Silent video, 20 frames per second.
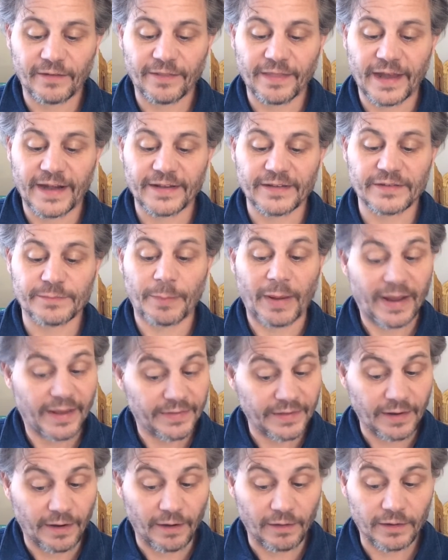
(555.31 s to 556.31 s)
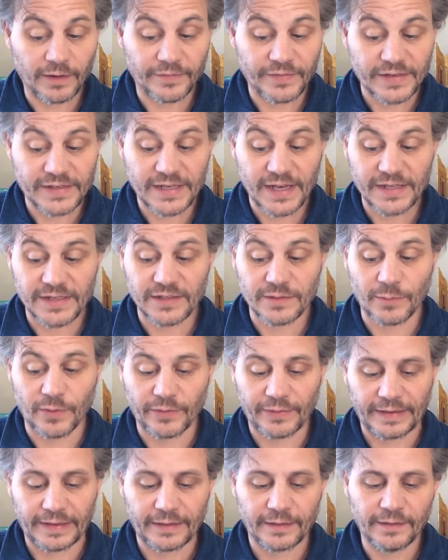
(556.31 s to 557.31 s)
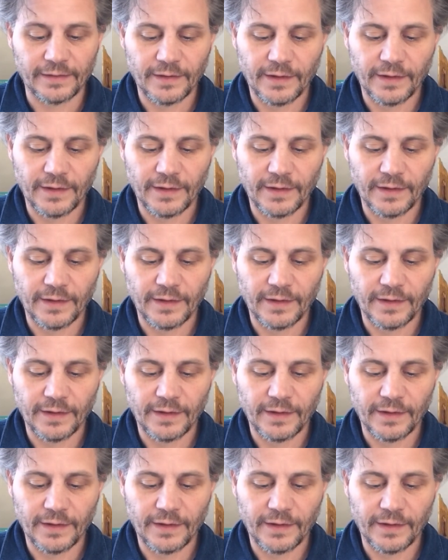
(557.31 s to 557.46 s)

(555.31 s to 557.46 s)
that is by the ark of the testimony,